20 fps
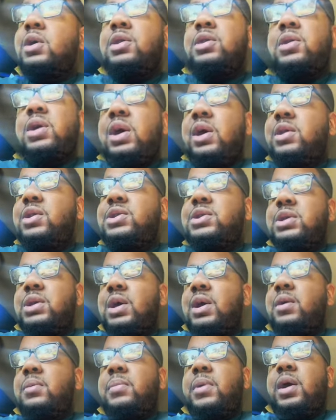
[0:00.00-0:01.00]
So
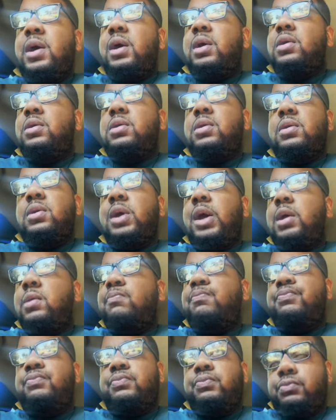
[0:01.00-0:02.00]
SGA, man,
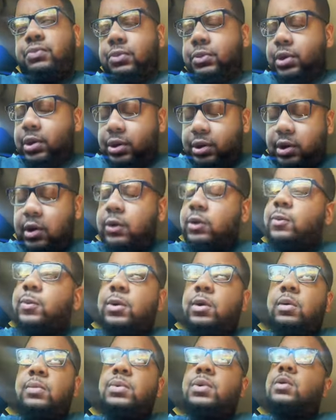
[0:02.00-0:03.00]
deserves to be
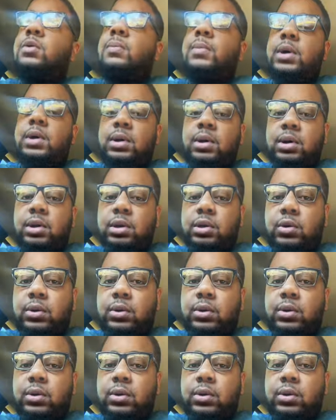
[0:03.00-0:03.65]
number two on my list,